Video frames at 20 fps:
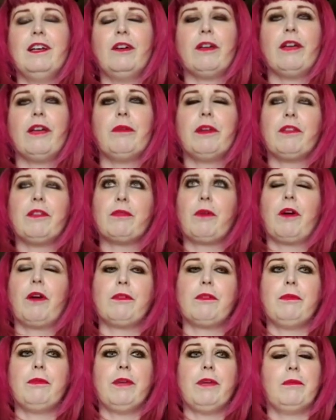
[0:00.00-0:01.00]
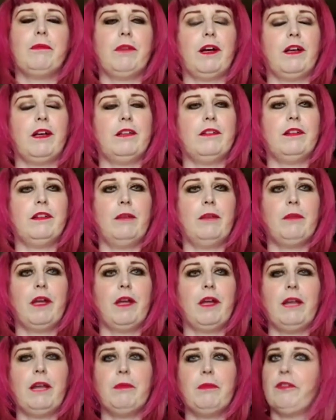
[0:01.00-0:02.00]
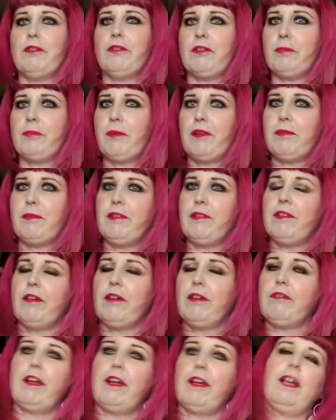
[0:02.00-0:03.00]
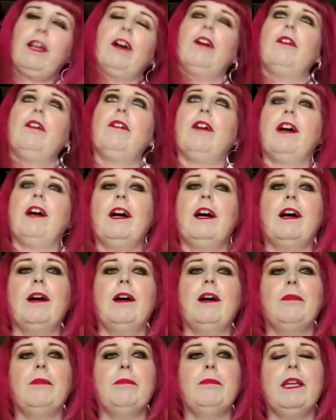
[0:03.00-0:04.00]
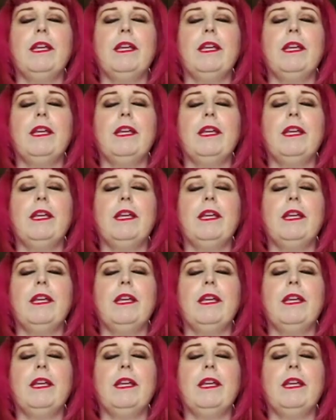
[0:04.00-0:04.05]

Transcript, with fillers: okay, what is wrong with me? I'm not able to express myself right now.